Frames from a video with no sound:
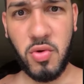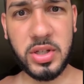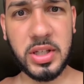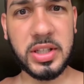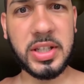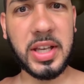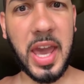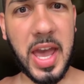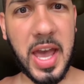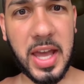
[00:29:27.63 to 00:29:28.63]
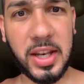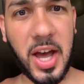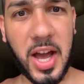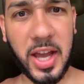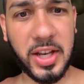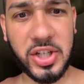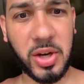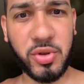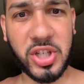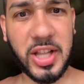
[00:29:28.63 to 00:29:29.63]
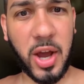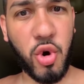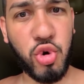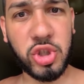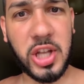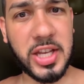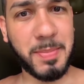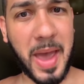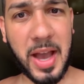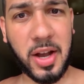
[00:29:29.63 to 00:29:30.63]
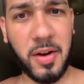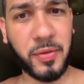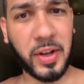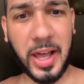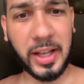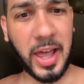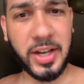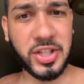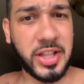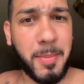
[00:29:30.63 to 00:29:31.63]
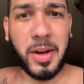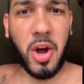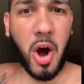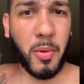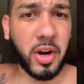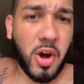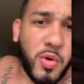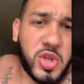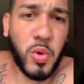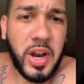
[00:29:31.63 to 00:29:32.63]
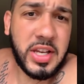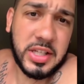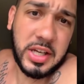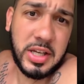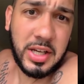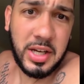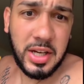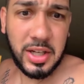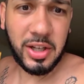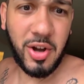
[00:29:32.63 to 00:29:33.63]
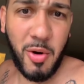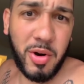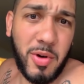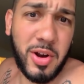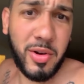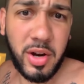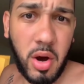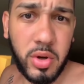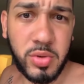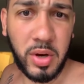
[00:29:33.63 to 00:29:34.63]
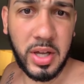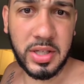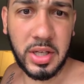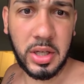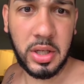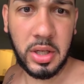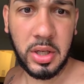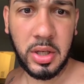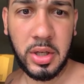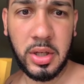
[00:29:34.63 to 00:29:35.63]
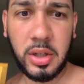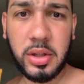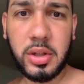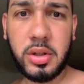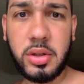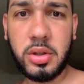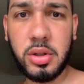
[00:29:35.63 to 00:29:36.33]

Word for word: You wasn't scared, nothing. she was just like, "Who's this man comfy? Like, let just let me know. I want to know which one is it. Bro. You know, I want to want to know which one is it. That's not even true, bro. You old